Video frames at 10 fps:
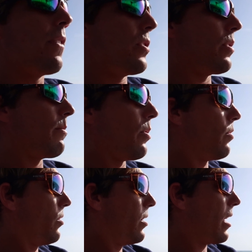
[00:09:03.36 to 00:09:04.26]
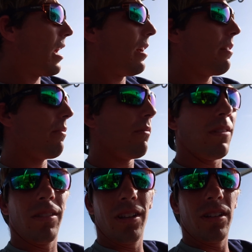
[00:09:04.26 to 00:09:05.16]
fishing boats, that
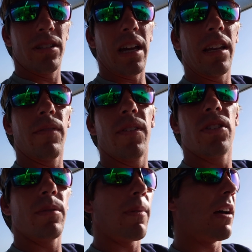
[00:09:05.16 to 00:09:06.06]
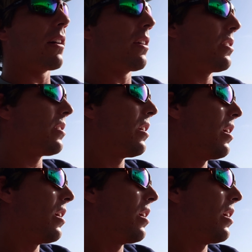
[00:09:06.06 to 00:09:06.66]
little tiny fishing pongas.